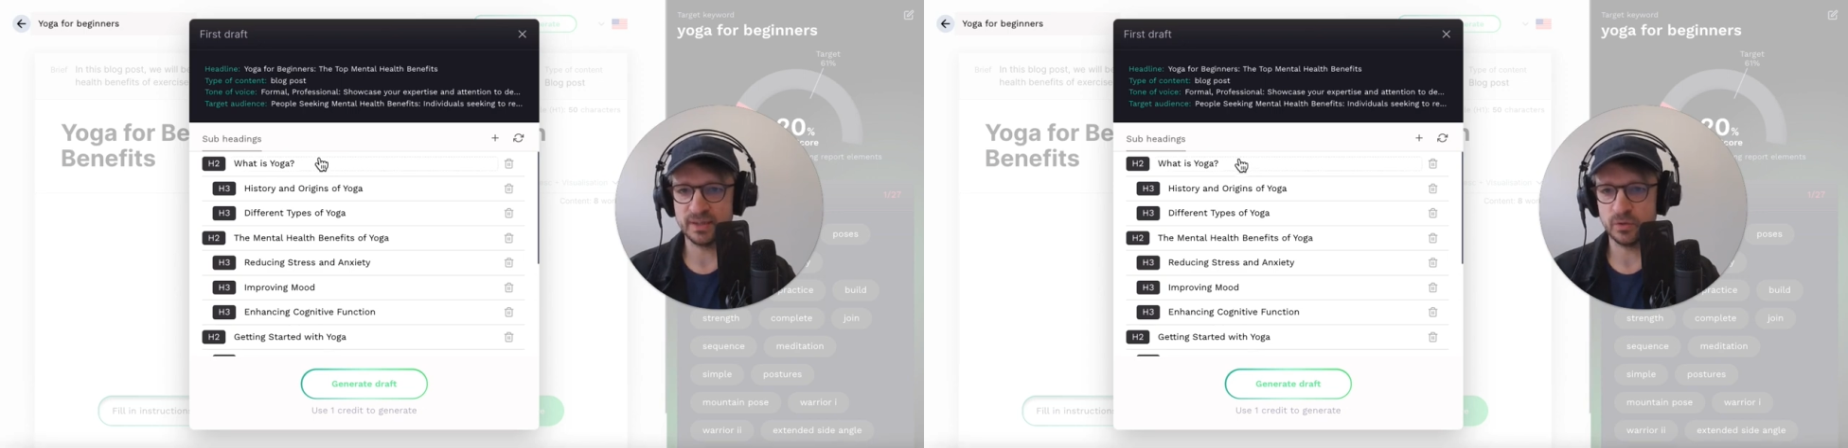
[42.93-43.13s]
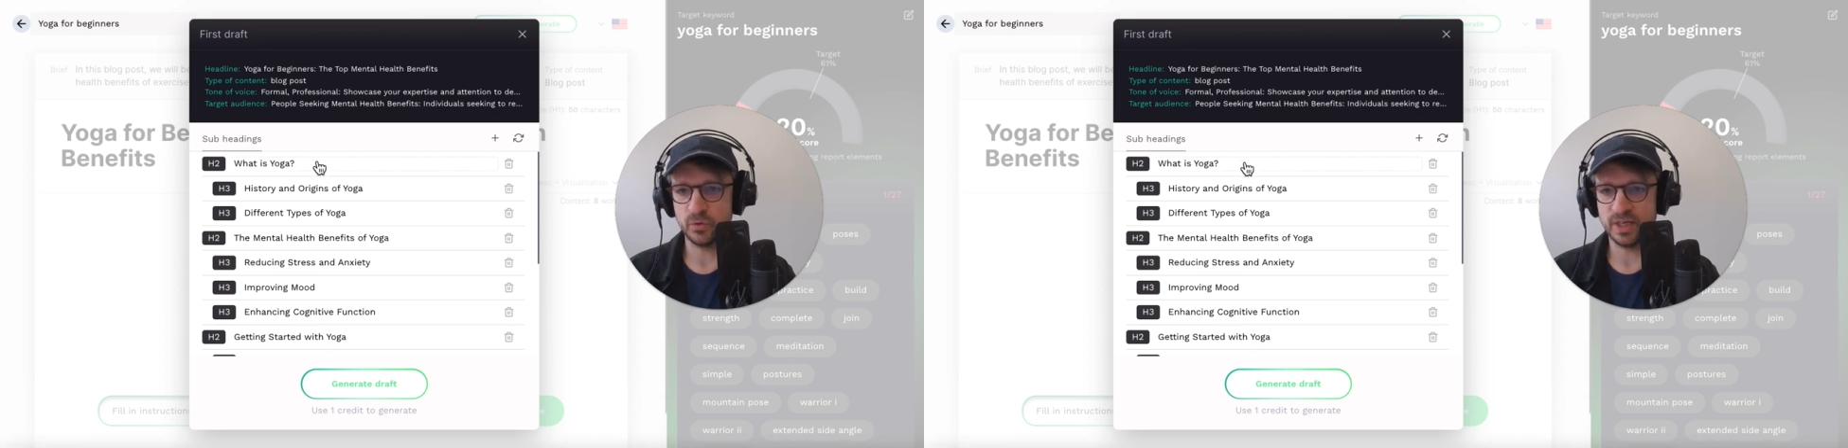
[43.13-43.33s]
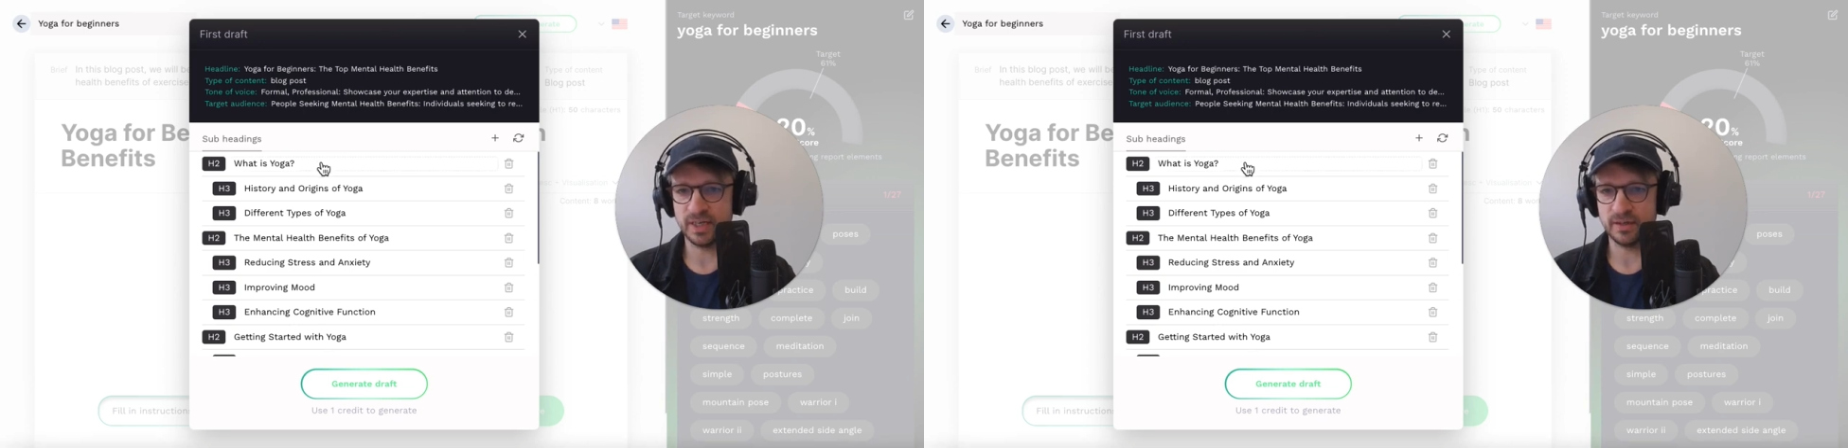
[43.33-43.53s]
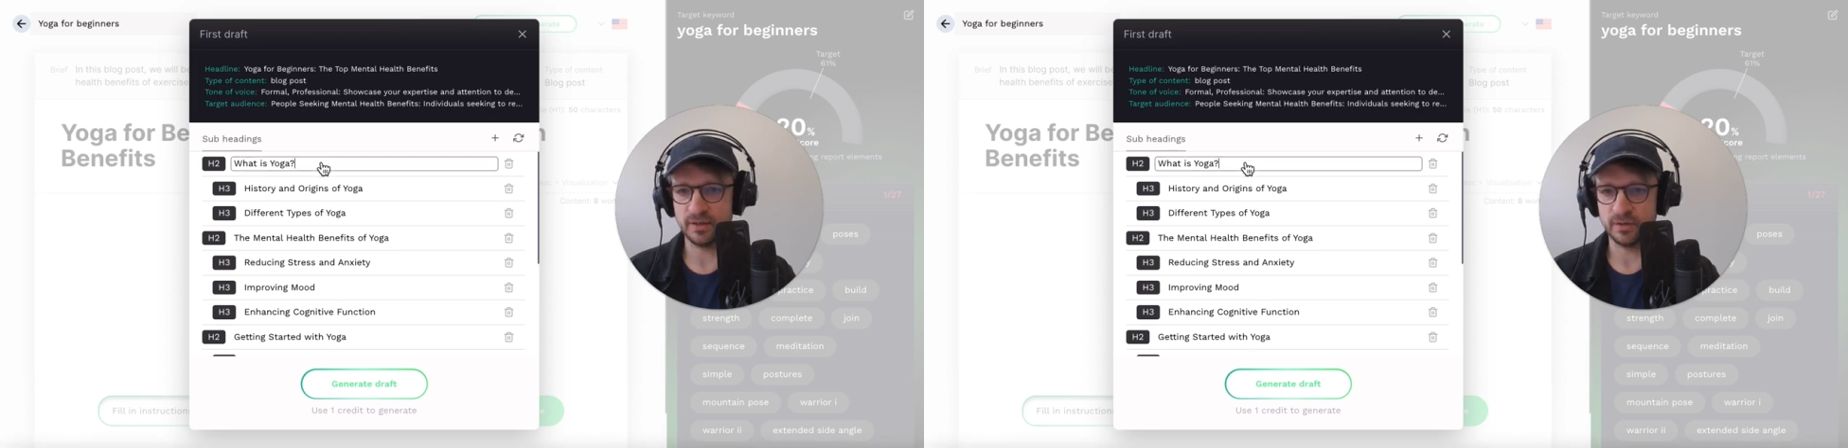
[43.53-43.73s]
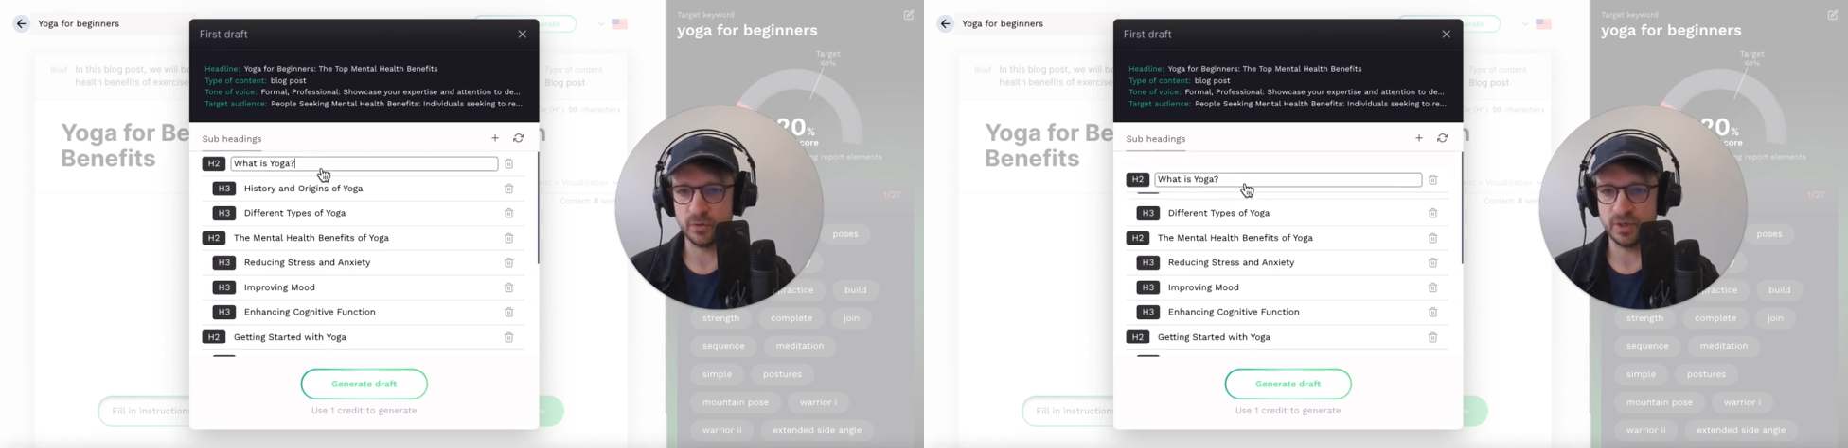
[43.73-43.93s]
you can
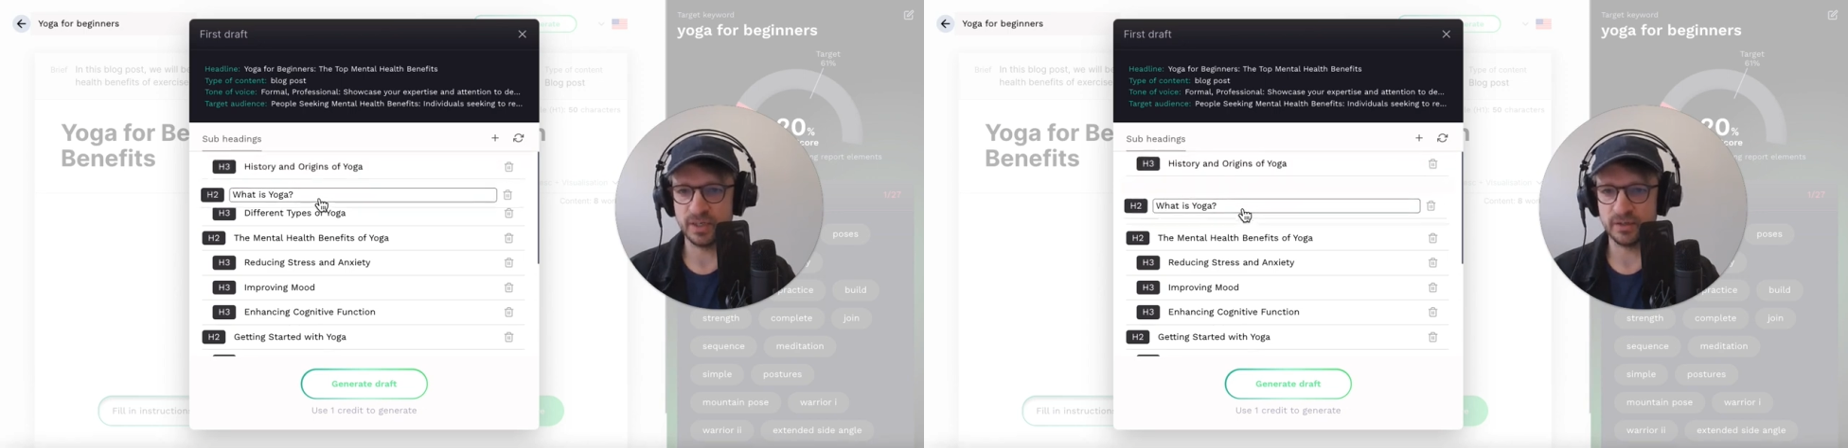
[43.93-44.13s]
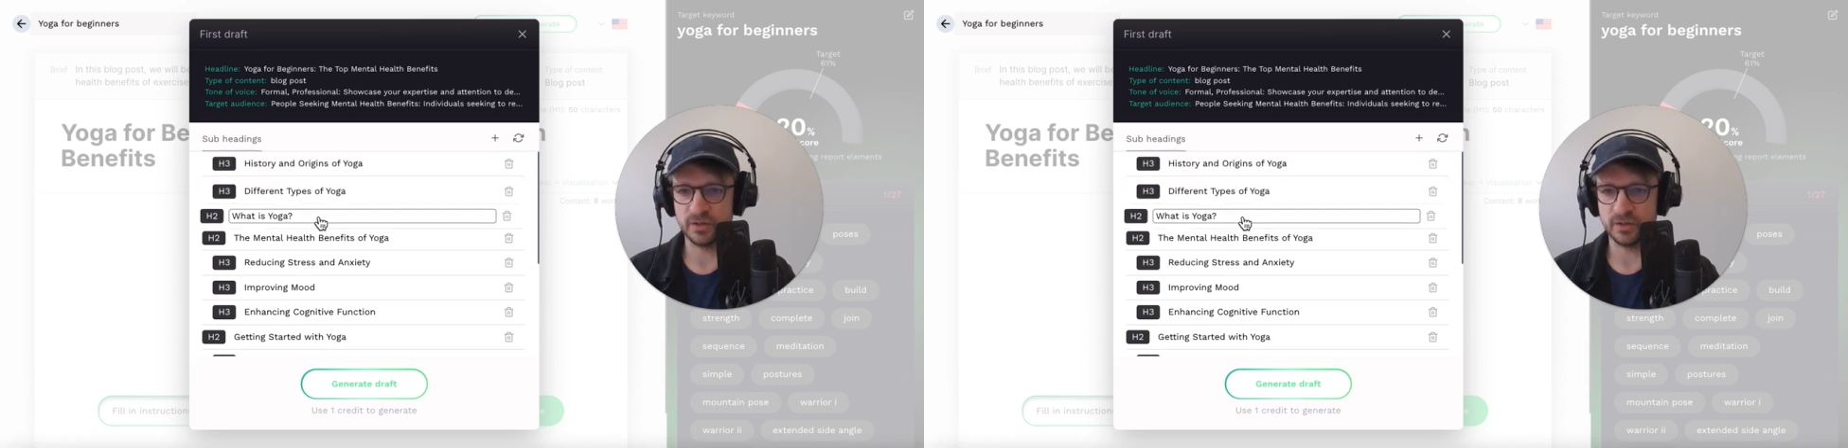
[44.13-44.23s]
you can